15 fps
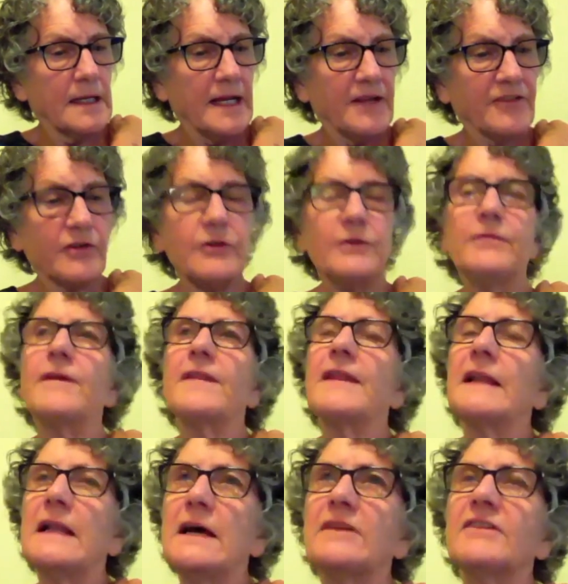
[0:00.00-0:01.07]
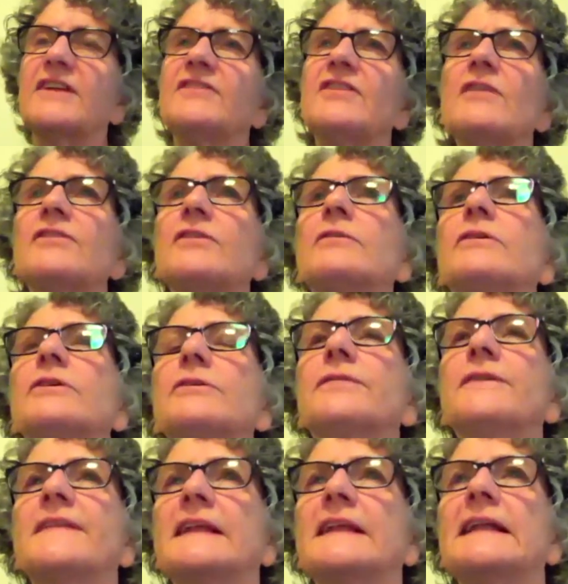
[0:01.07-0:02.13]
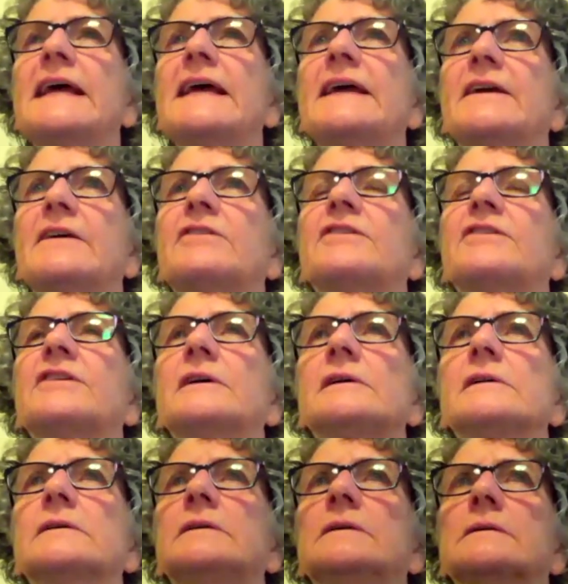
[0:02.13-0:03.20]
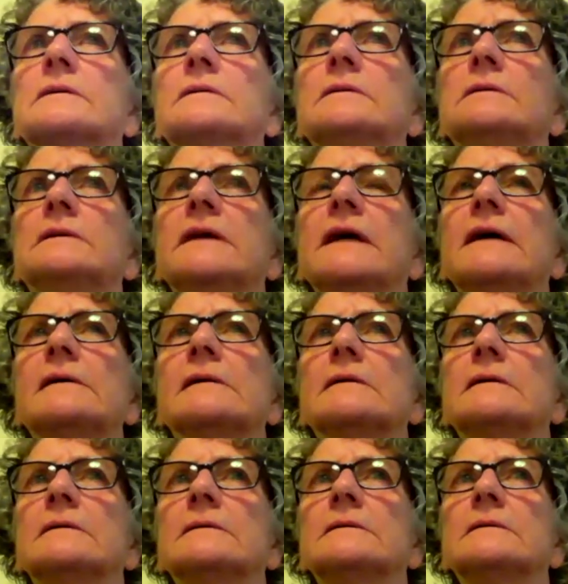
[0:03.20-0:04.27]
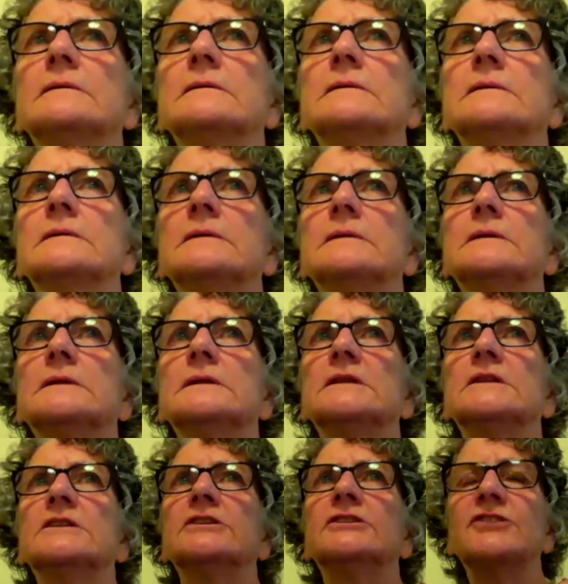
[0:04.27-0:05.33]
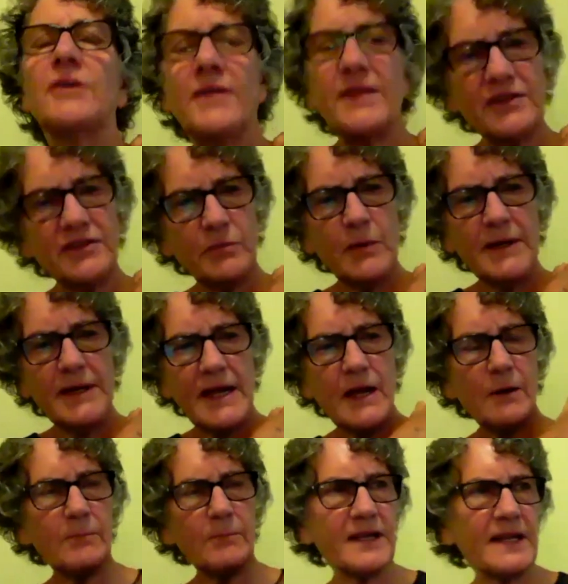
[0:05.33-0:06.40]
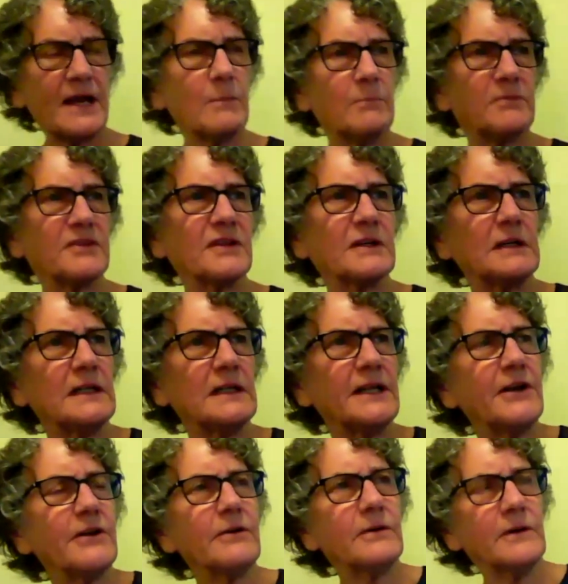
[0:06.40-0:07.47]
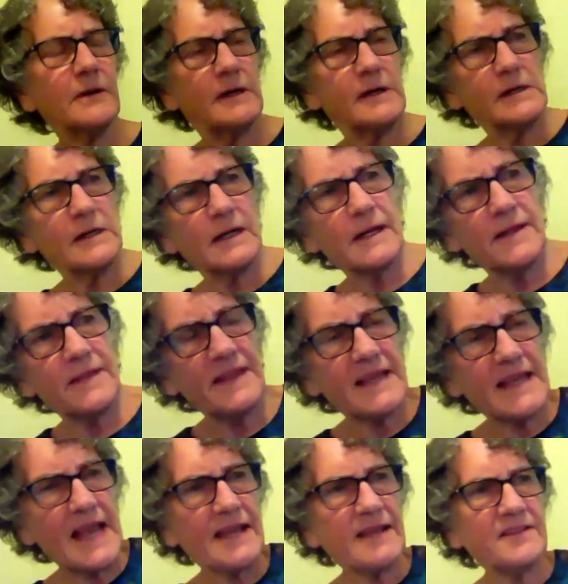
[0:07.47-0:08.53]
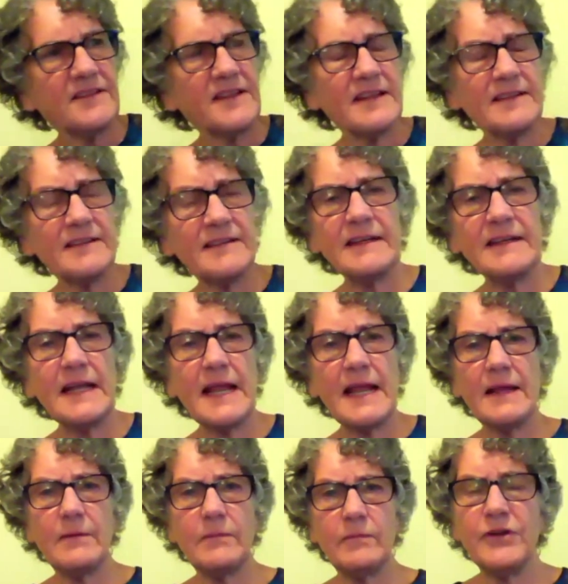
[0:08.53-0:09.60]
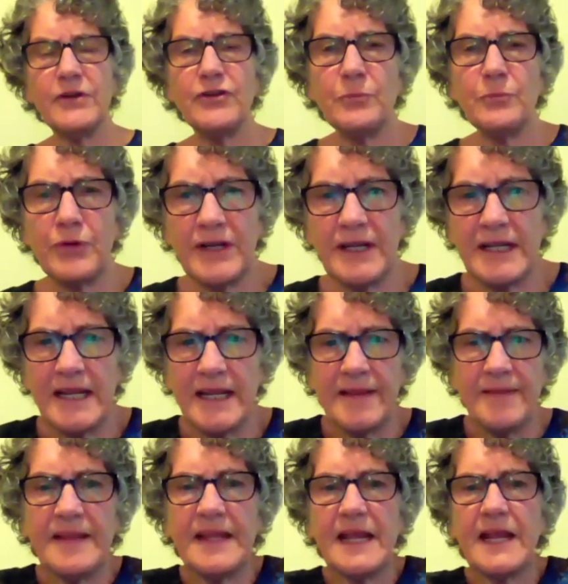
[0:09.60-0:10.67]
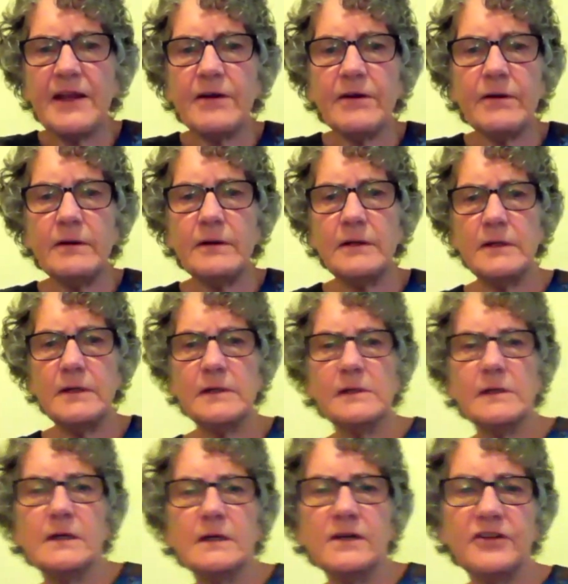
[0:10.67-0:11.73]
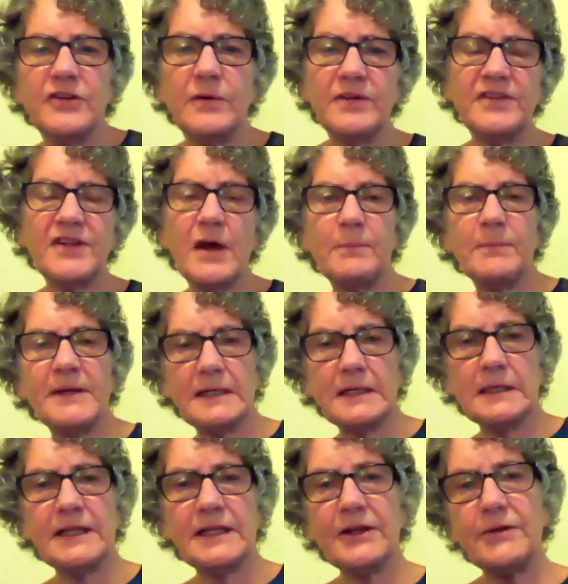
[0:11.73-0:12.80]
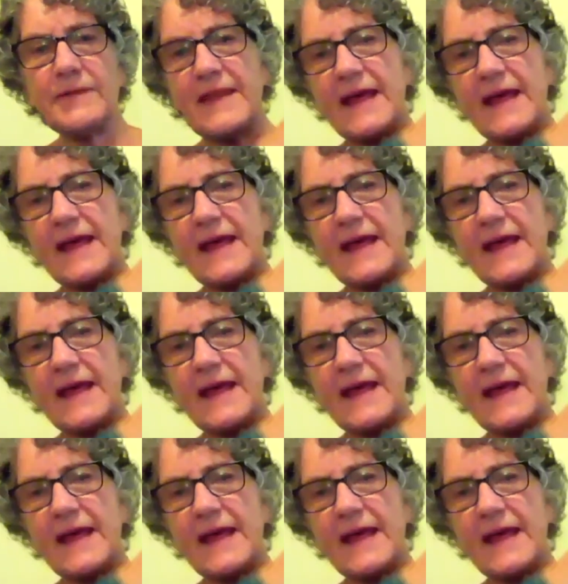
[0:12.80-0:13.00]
it's good for the lungs. It's also good for the legs. Yeah. So this one helps clear the ascending when you're bringing the air. So it's helping clear